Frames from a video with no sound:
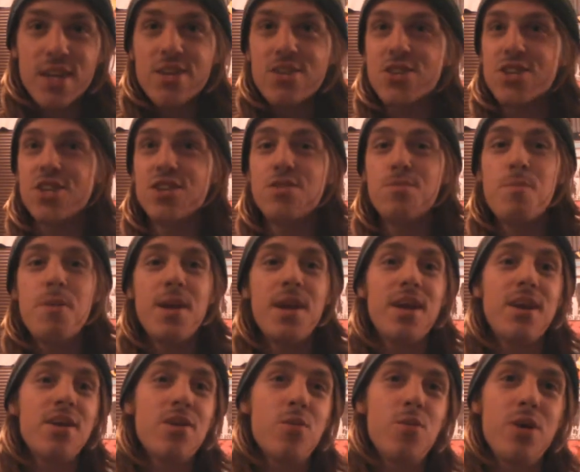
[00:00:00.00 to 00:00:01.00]
She's
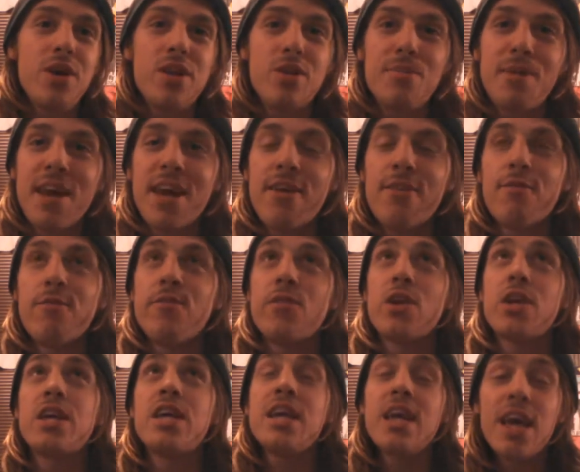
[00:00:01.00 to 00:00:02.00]
been here with me
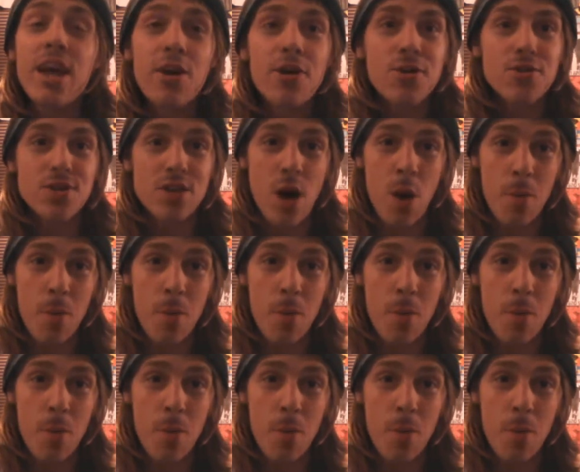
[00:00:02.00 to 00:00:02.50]
for years,